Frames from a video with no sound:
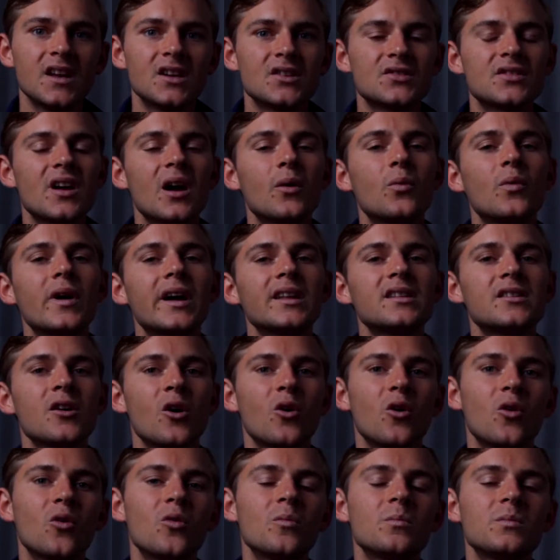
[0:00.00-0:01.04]
So I went
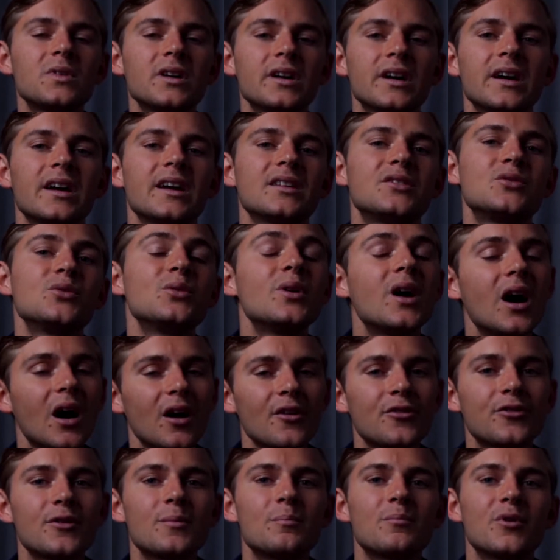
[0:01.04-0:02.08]
home to
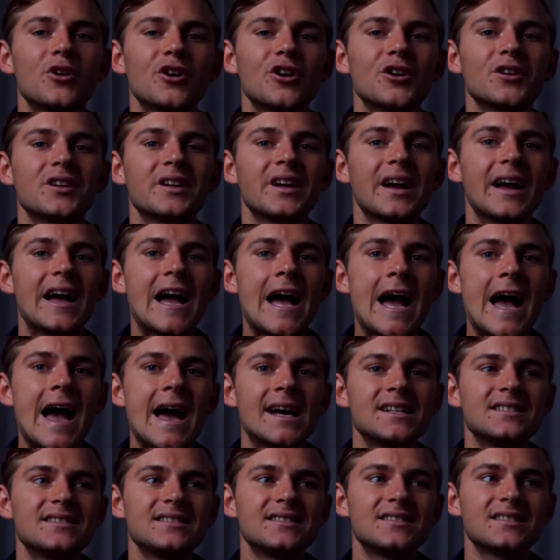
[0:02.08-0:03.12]
Gothenburg
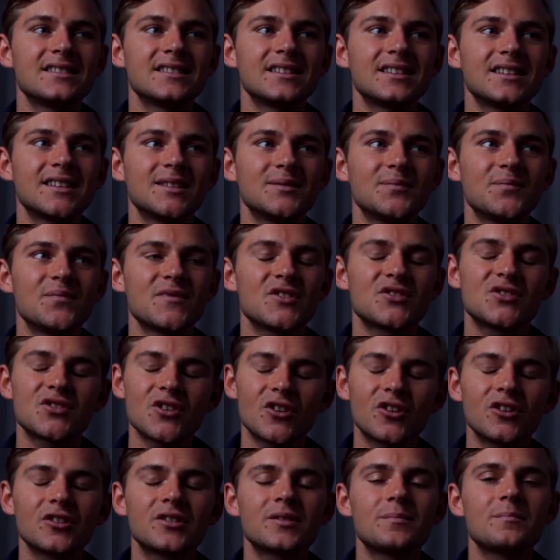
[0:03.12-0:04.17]
and
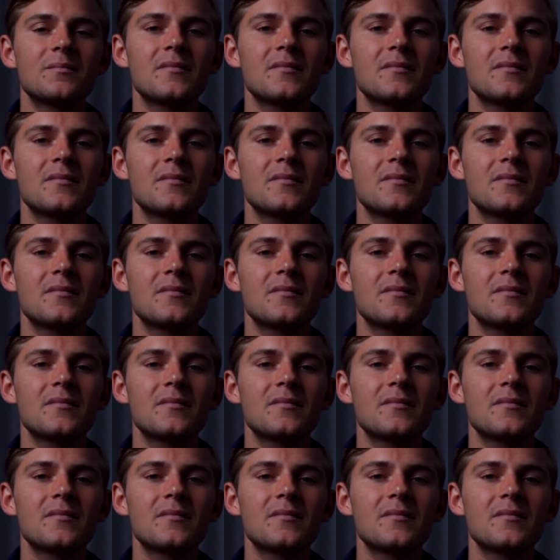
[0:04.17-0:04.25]
start